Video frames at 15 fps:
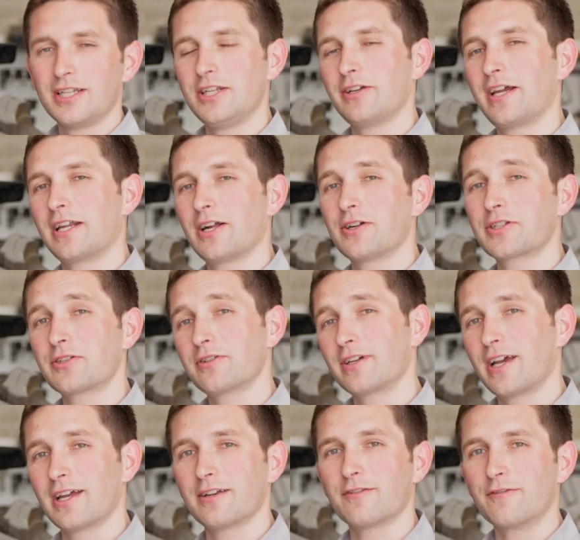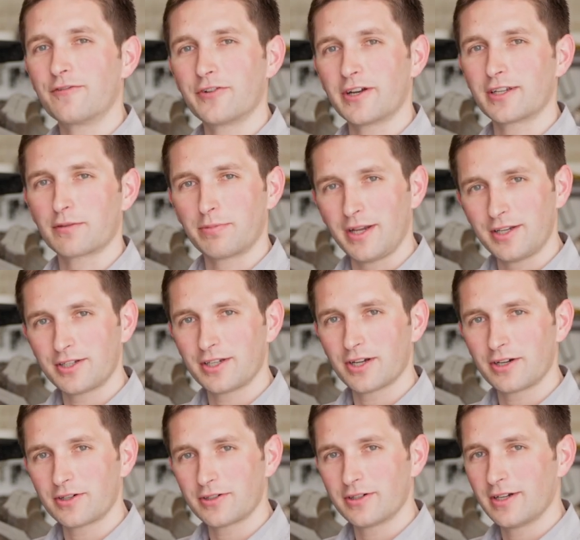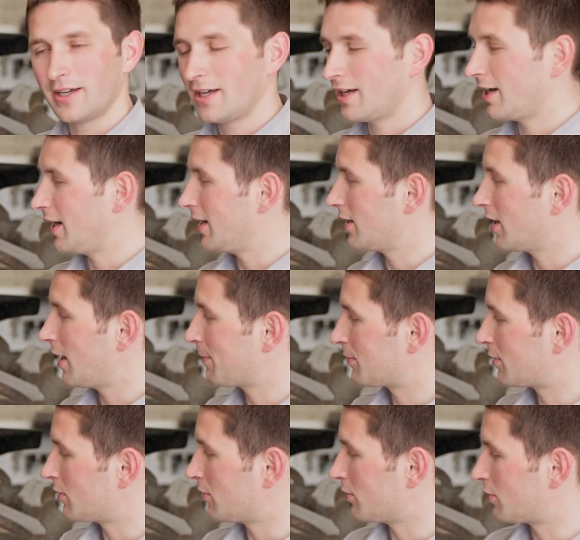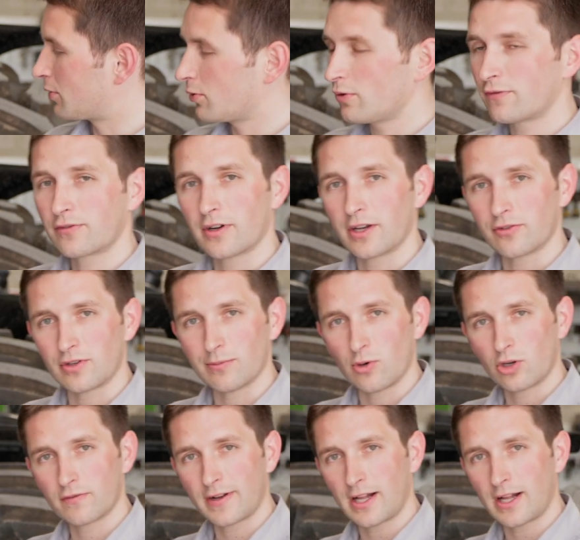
You can also get front PTO and up to 2 front remote